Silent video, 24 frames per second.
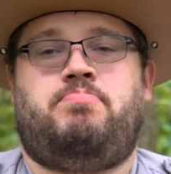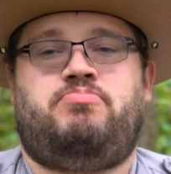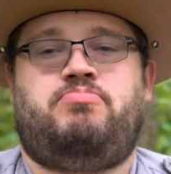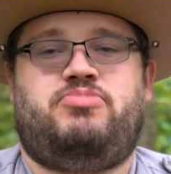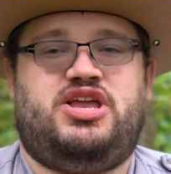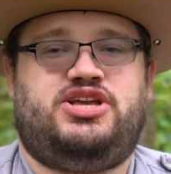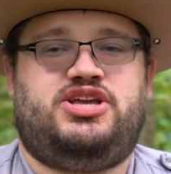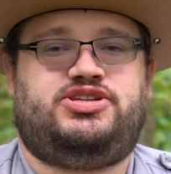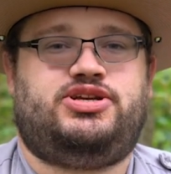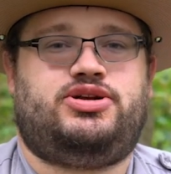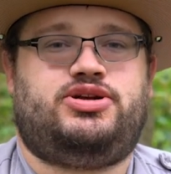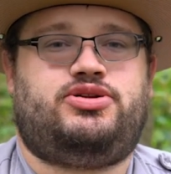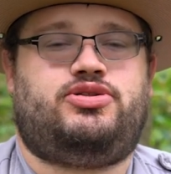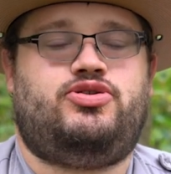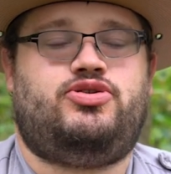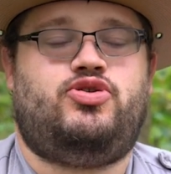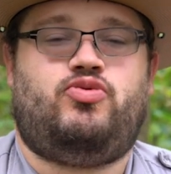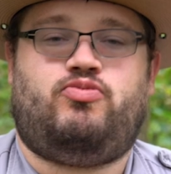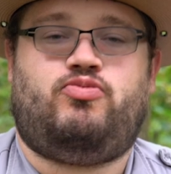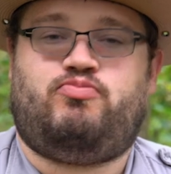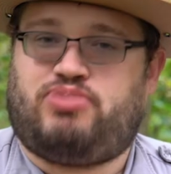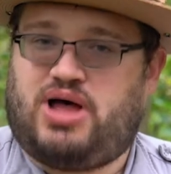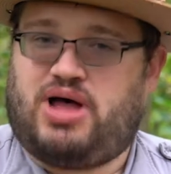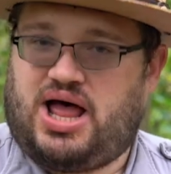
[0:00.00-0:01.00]
These
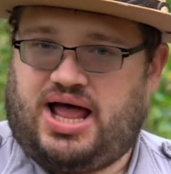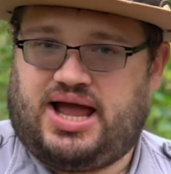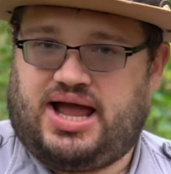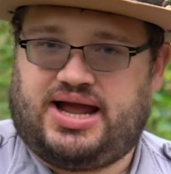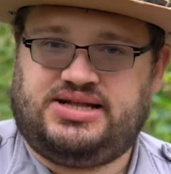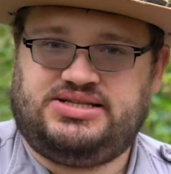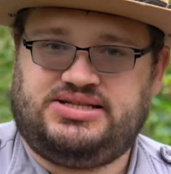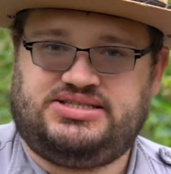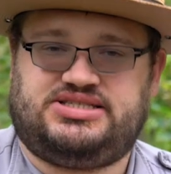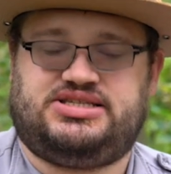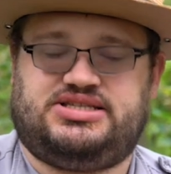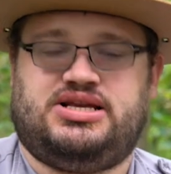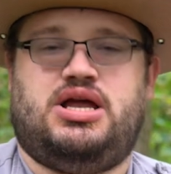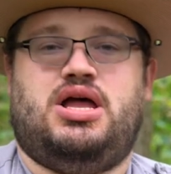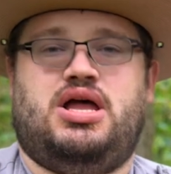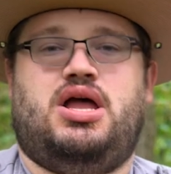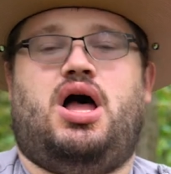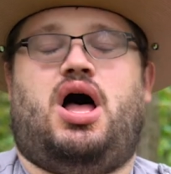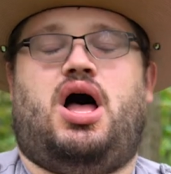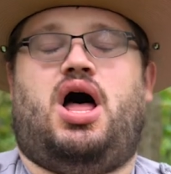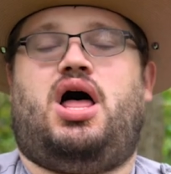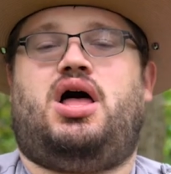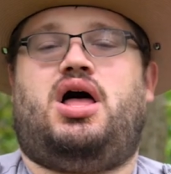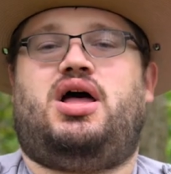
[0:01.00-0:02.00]
include pines,
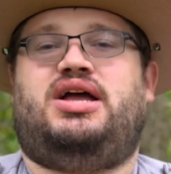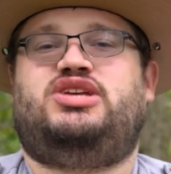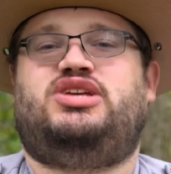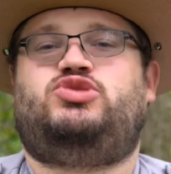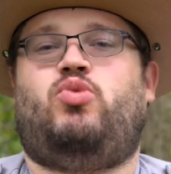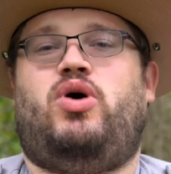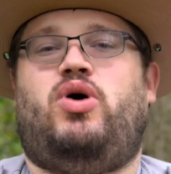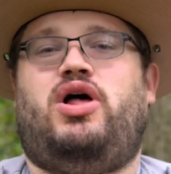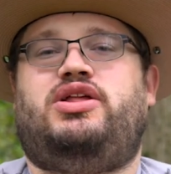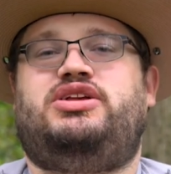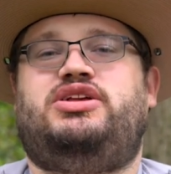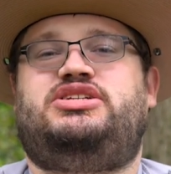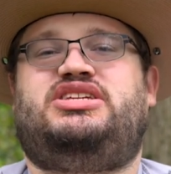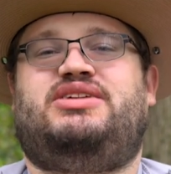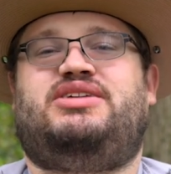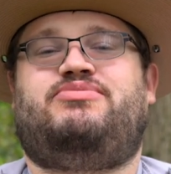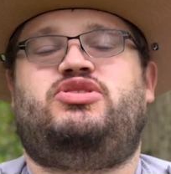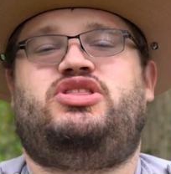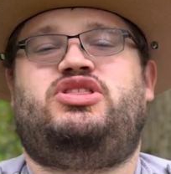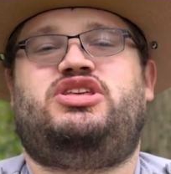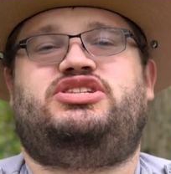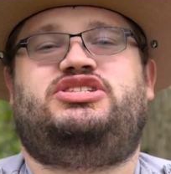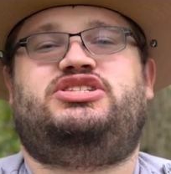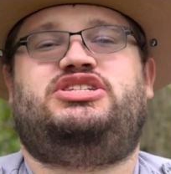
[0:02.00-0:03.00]
as well as some
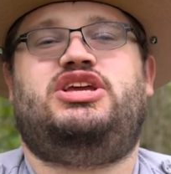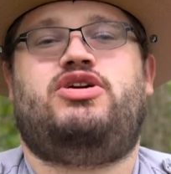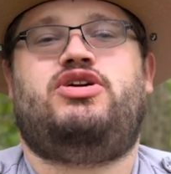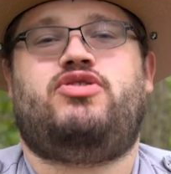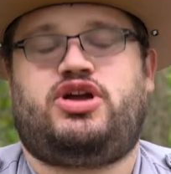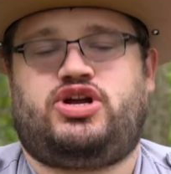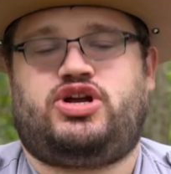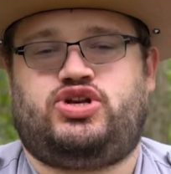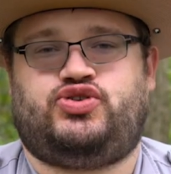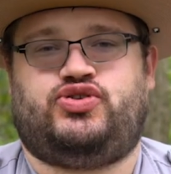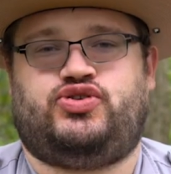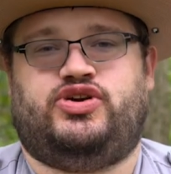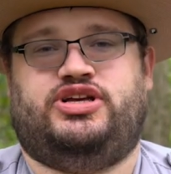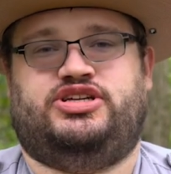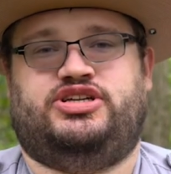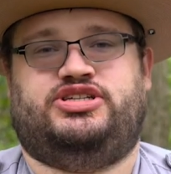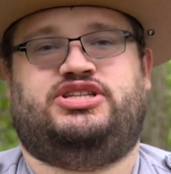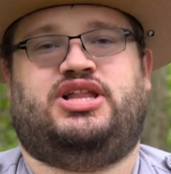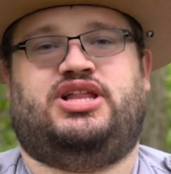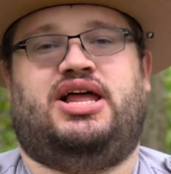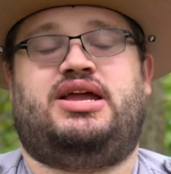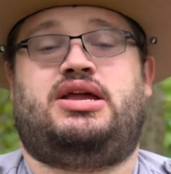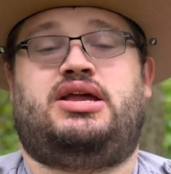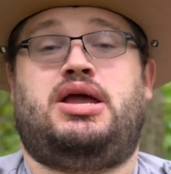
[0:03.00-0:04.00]
of the xeric
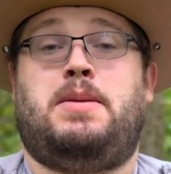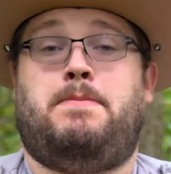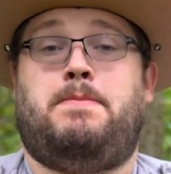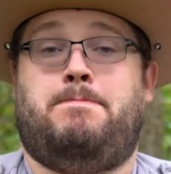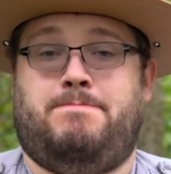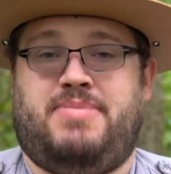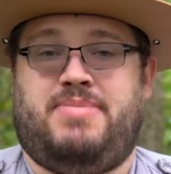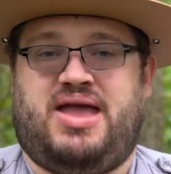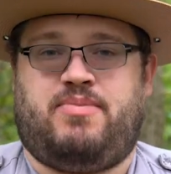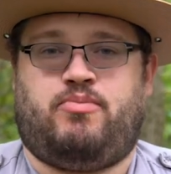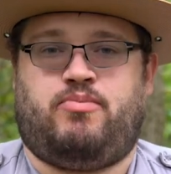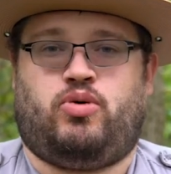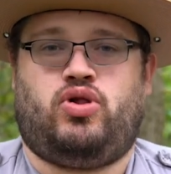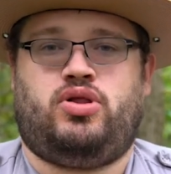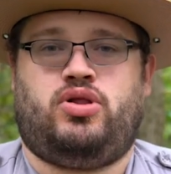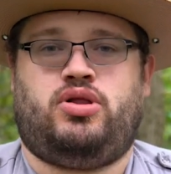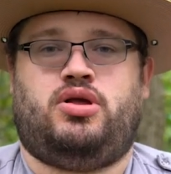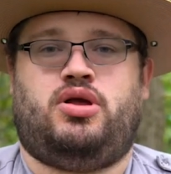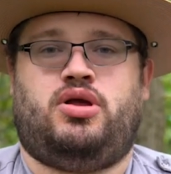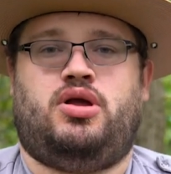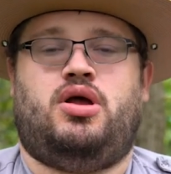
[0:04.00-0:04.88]
trees like maple,